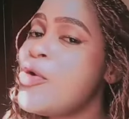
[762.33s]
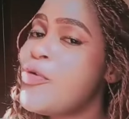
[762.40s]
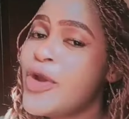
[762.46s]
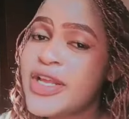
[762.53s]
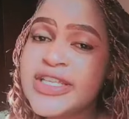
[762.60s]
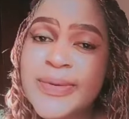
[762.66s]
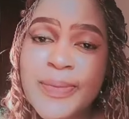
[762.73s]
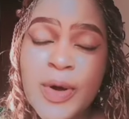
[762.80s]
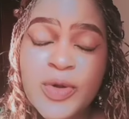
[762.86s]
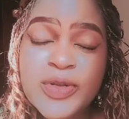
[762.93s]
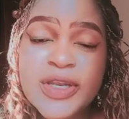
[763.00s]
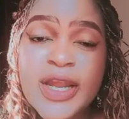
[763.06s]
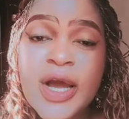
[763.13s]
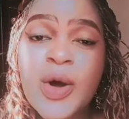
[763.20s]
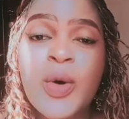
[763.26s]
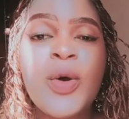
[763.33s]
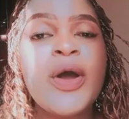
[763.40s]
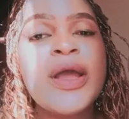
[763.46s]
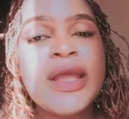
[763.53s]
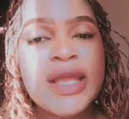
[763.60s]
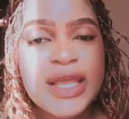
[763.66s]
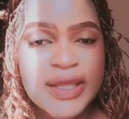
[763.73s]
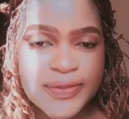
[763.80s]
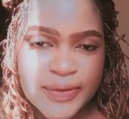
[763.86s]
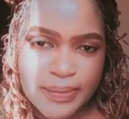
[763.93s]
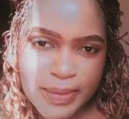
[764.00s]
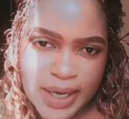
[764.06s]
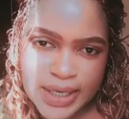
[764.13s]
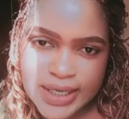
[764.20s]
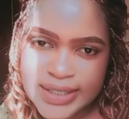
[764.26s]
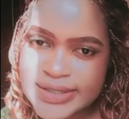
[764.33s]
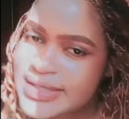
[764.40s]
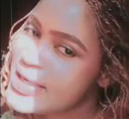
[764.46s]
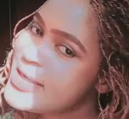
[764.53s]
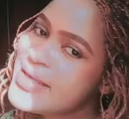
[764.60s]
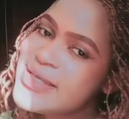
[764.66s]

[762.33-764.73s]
right about now in the market.